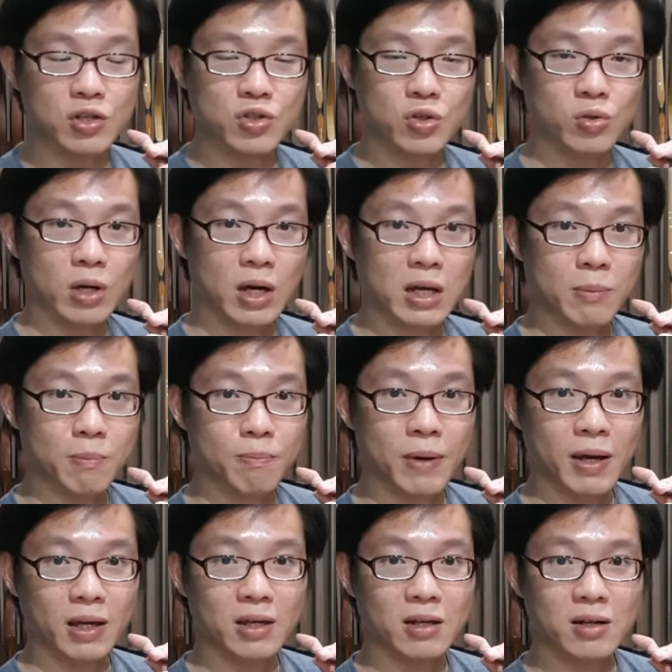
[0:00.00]
So at the
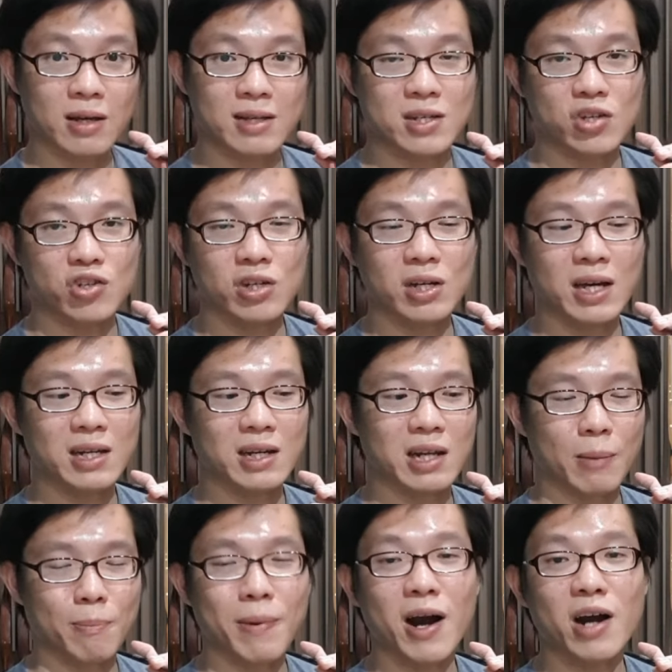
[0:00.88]
back here, it's actually kind of
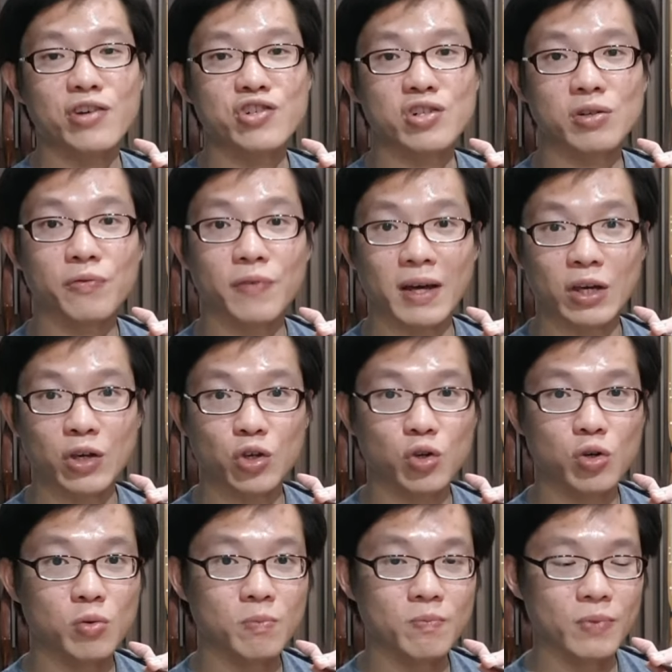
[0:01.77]
like partial
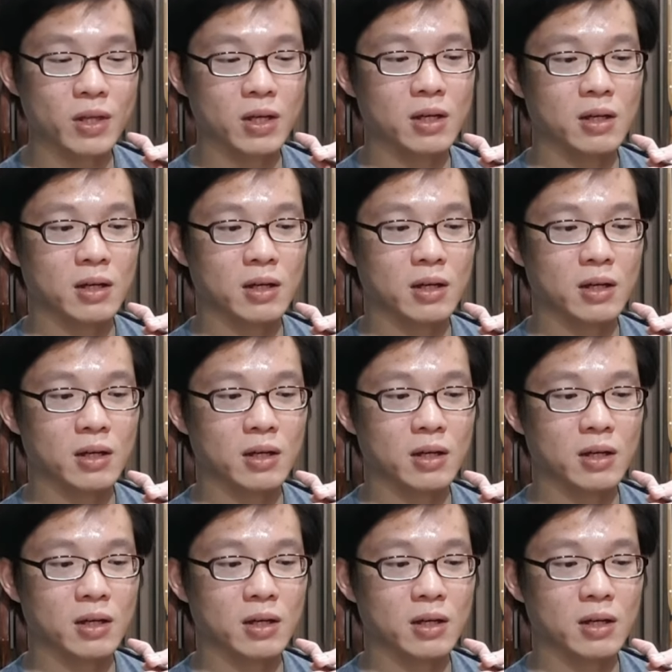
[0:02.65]
vacuum.